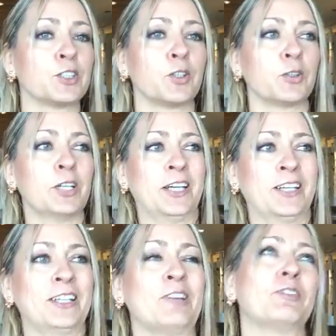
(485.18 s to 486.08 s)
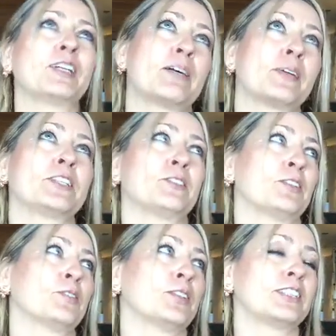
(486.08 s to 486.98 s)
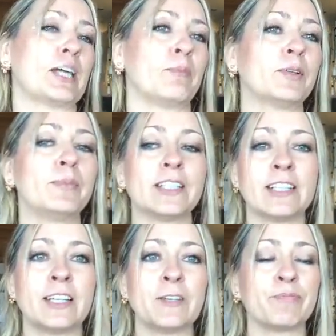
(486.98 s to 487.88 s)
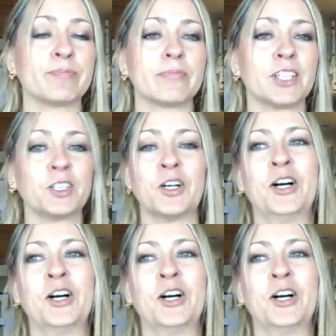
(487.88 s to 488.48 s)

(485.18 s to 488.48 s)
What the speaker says: So, well, cupcakes not a good example, but you know.